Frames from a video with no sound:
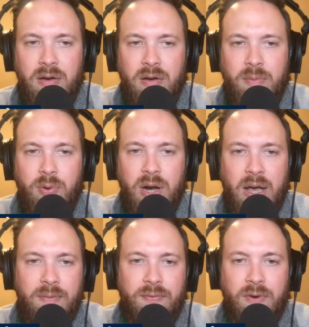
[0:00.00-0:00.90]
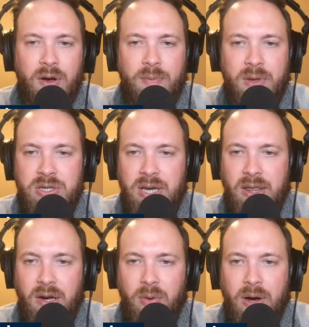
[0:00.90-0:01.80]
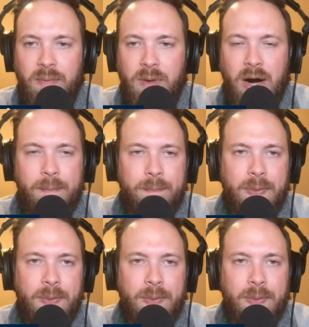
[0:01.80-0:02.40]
Poor game from Jalen Noel. All right,